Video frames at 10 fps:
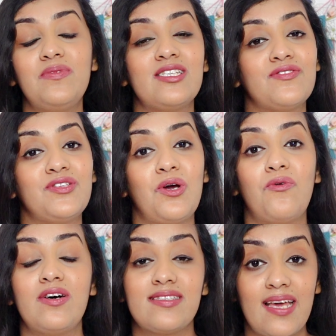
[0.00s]
this video
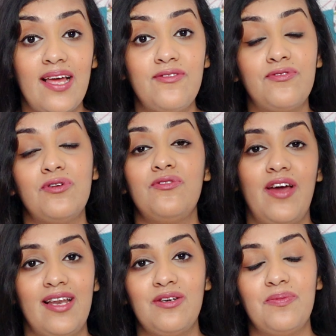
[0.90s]
was helpful,
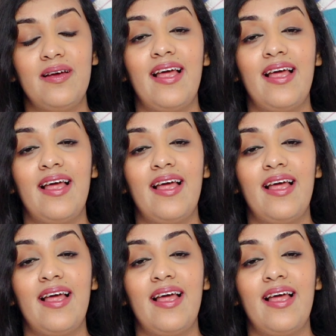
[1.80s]
valuable,